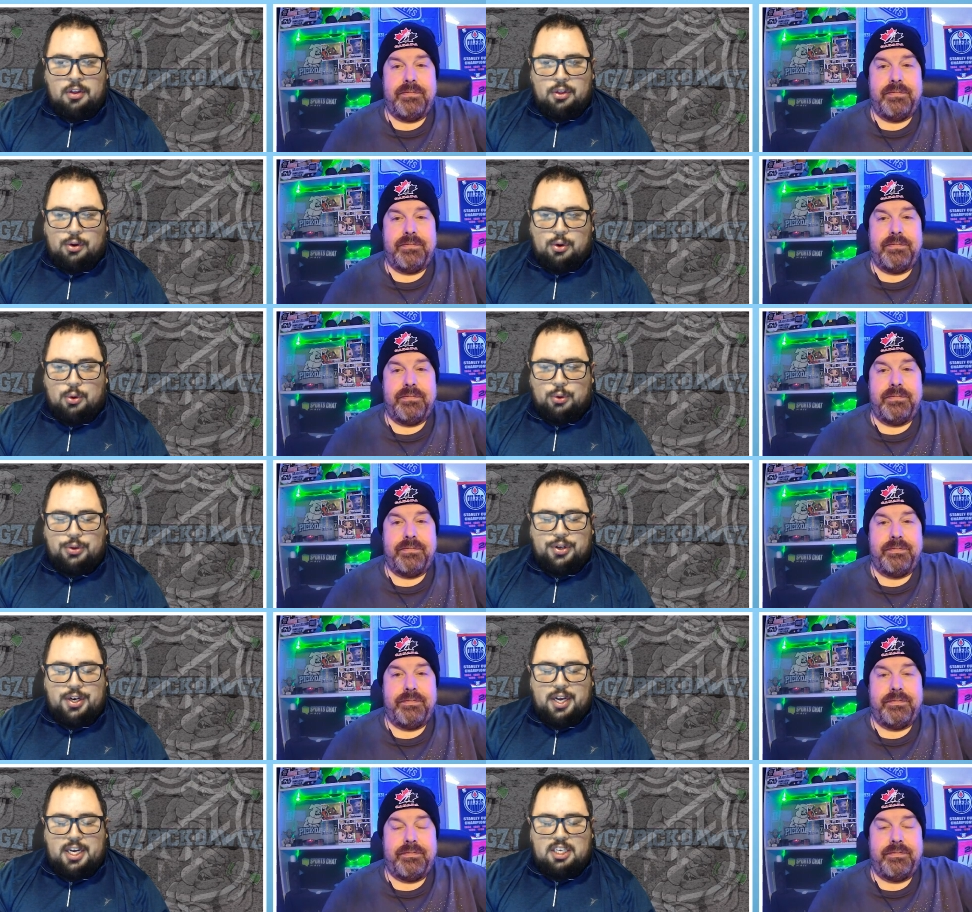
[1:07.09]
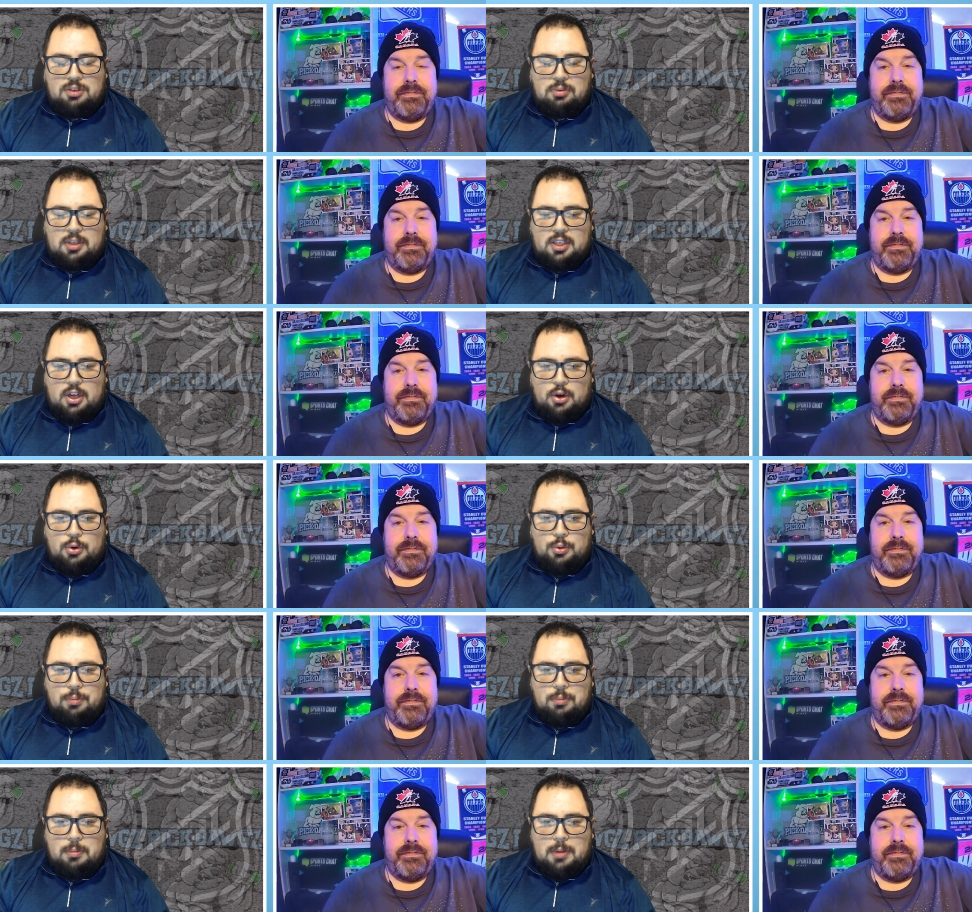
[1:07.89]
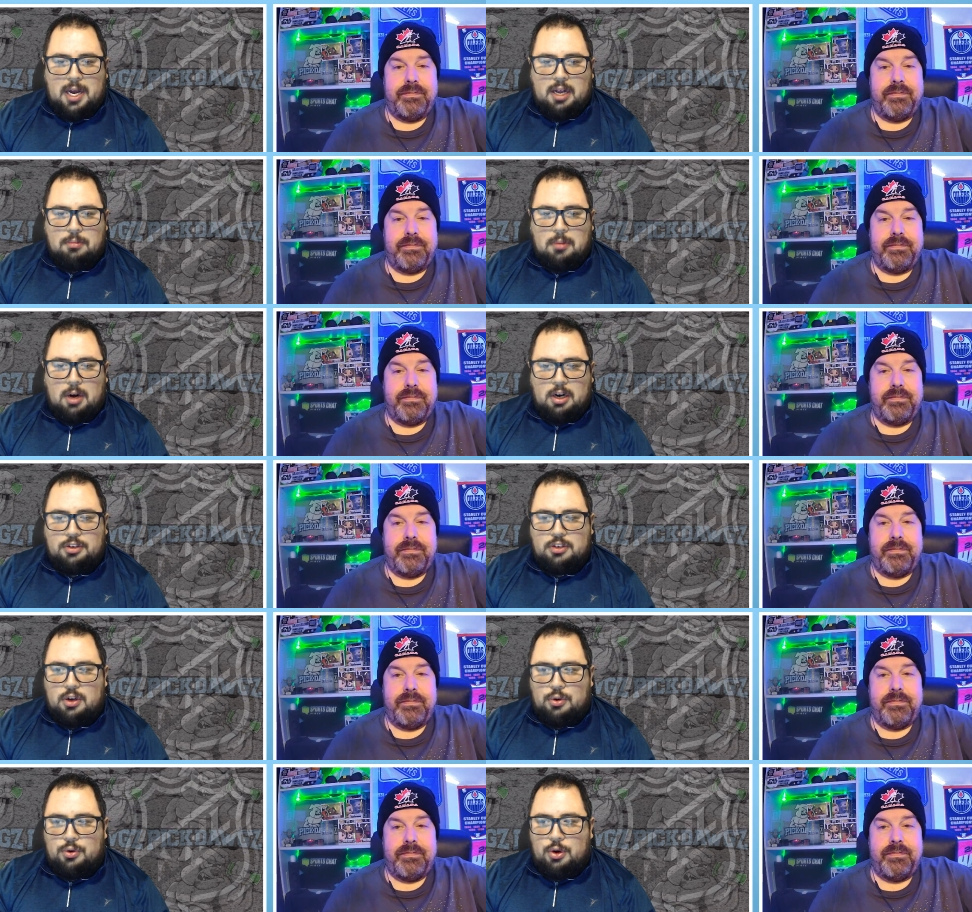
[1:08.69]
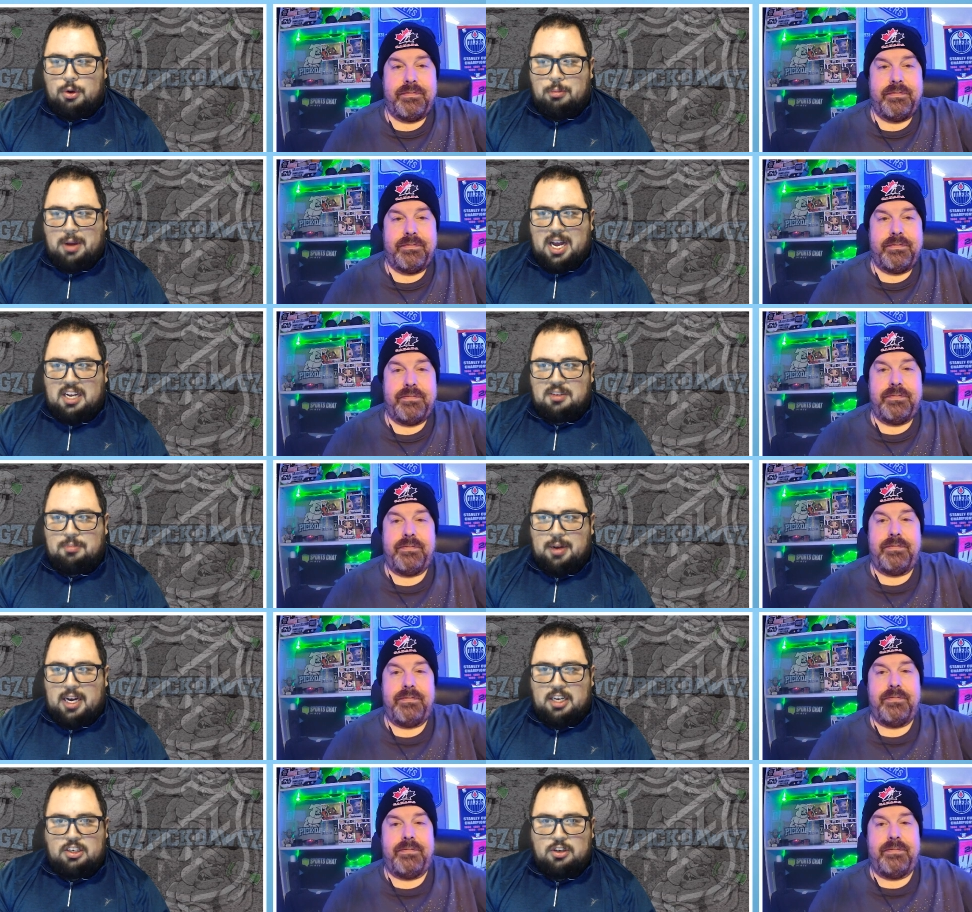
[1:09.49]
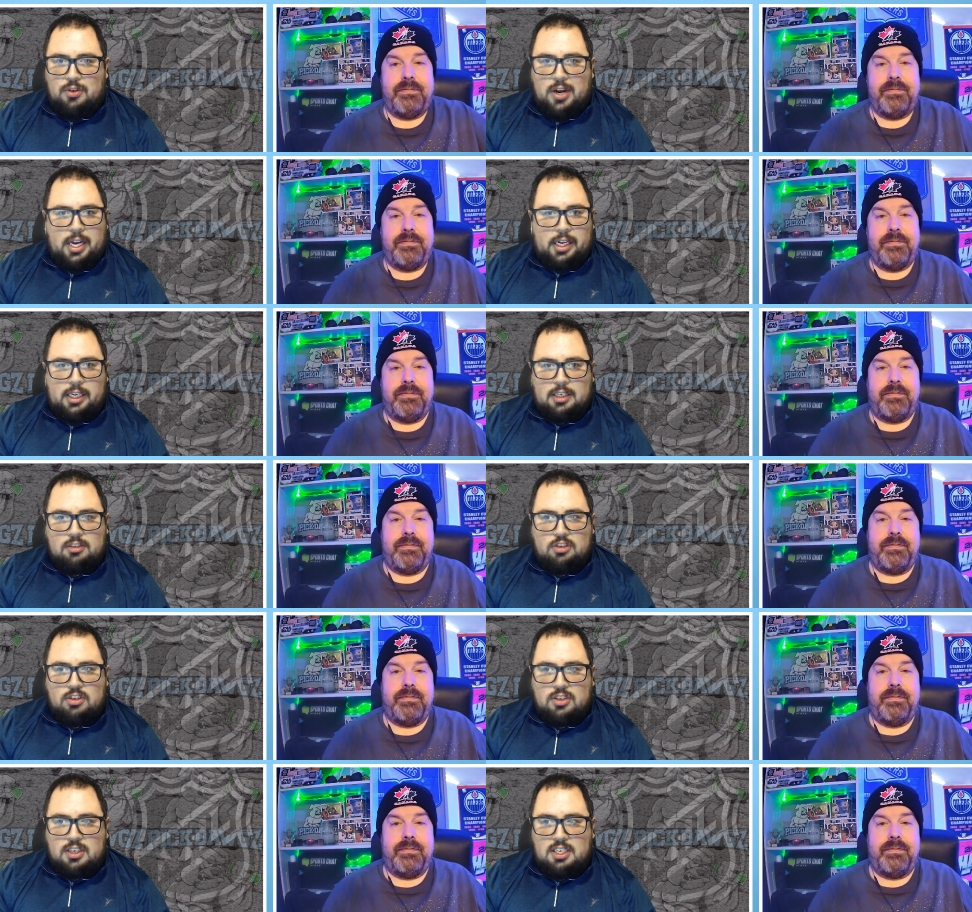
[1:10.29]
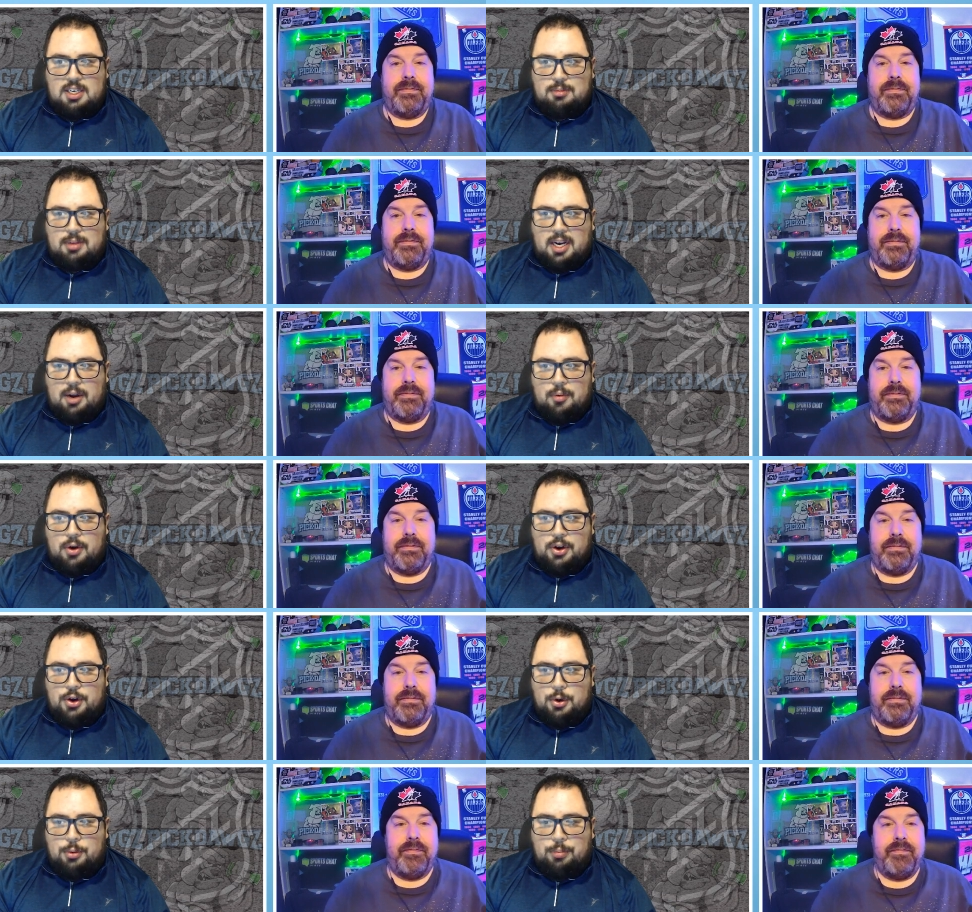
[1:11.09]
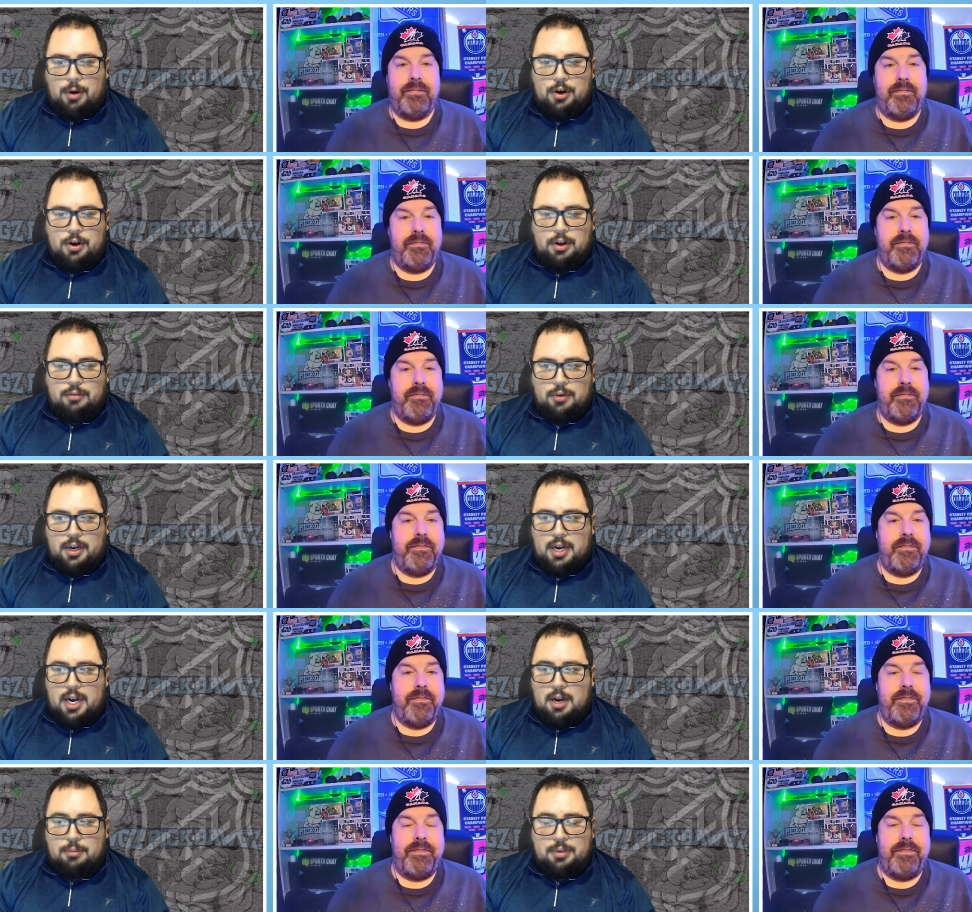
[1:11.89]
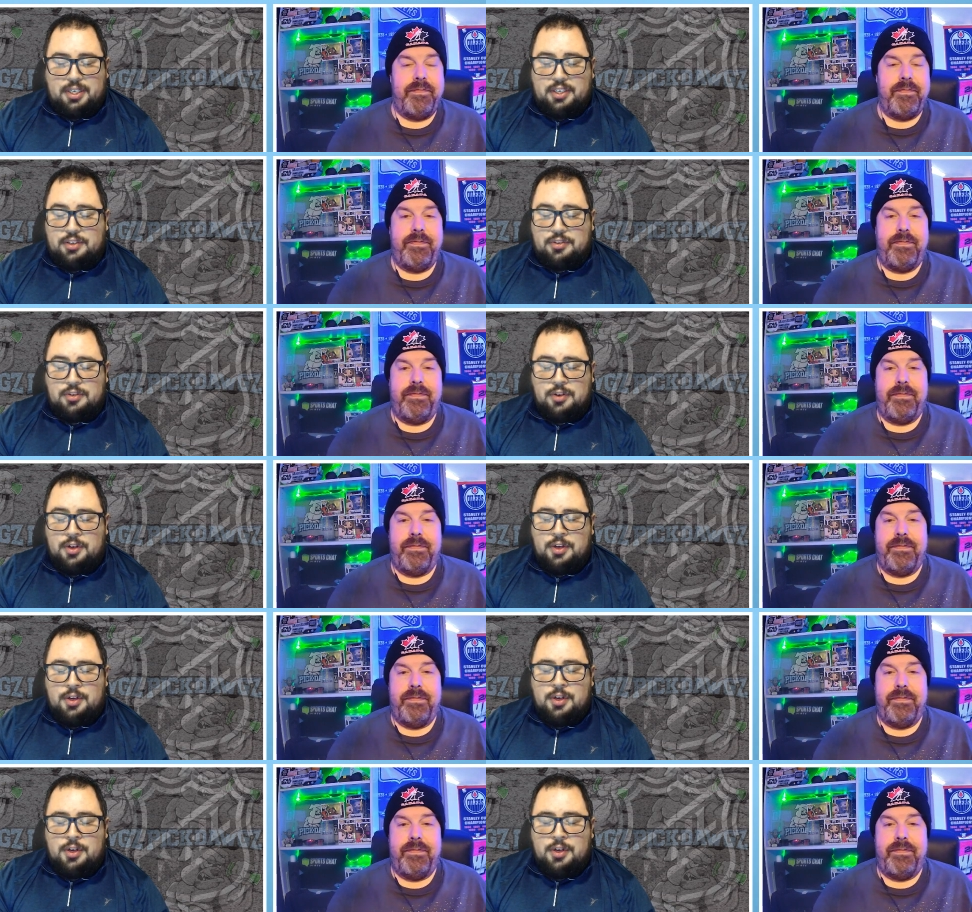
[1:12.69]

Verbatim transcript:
Speaker 1: The Golden Knights with no Mark Stone, no Max Pacioretty is just a team that I want no part of right now because